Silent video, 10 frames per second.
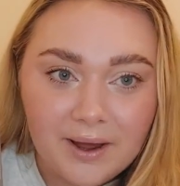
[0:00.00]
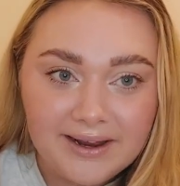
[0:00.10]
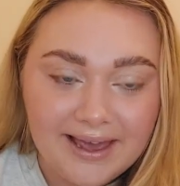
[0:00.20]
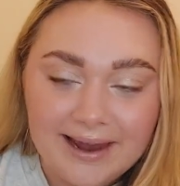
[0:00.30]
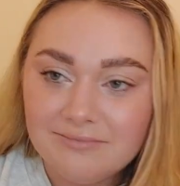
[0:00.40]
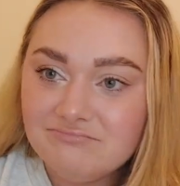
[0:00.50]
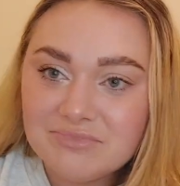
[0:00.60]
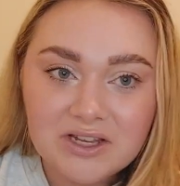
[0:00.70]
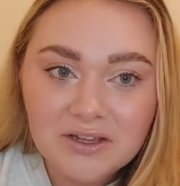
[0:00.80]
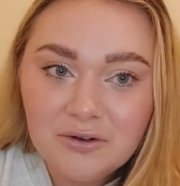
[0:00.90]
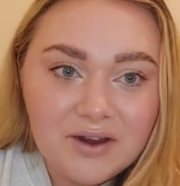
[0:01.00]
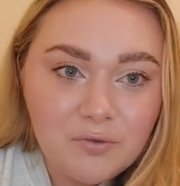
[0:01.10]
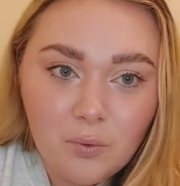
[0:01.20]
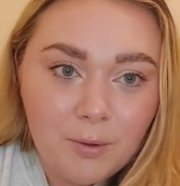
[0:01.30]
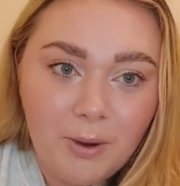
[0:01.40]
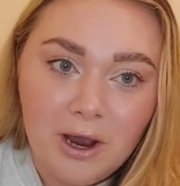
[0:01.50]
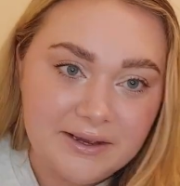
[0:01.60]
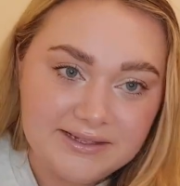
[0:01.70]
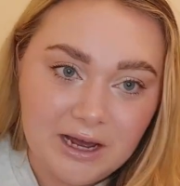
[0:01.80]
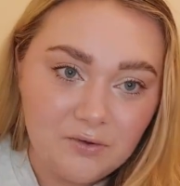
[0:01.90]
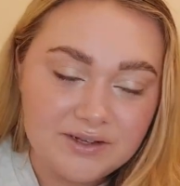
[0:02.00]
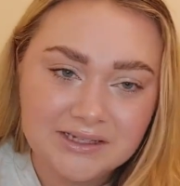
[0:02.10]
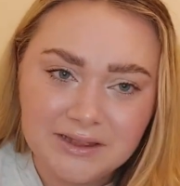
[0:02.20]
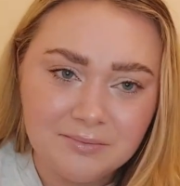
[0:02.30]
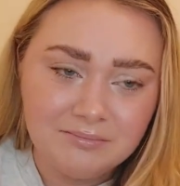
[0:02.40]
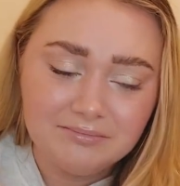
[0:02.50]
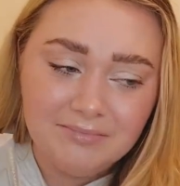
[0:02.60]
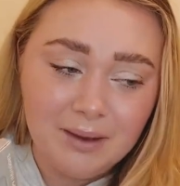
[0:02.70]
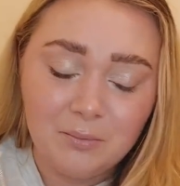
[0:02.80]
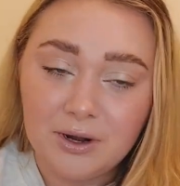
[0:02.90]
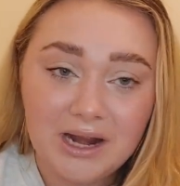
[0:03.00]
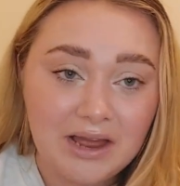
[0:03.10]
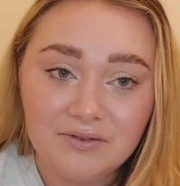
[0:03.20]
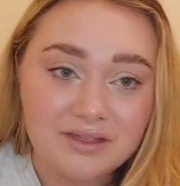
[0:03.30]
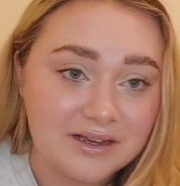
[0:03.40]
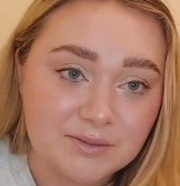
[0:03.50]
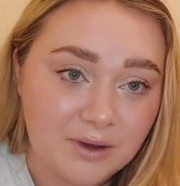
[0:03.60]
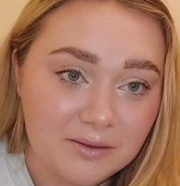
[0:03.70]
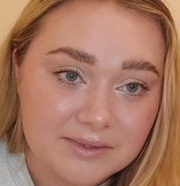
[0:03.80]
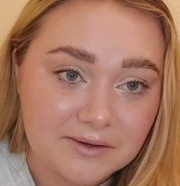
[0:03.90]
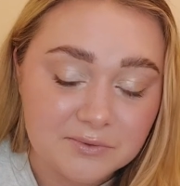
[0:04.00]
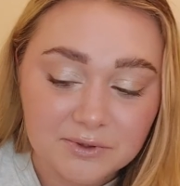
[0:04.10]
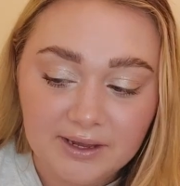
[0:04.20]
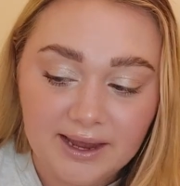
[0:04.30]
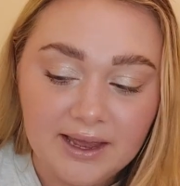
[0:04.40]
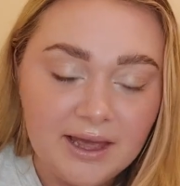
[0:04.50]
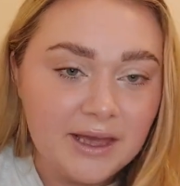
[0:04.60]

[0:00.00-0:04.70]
And again, something you'd never want to buy yourself, and something that men would never think to buy themselves, would they?